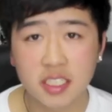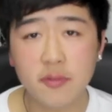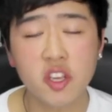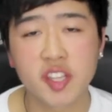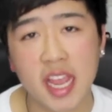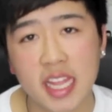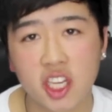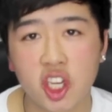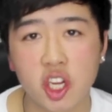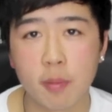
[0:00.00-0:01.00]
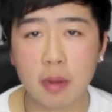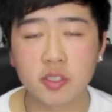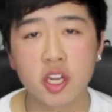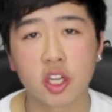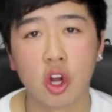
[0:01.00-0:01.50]
Because if you say that shit, your
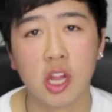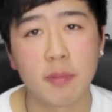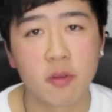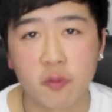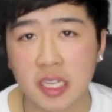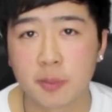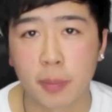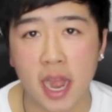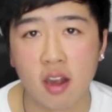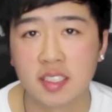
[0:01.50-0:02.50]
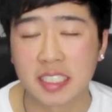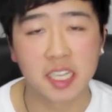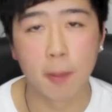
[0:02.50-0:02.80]
mum's gonna call up your friend's parents and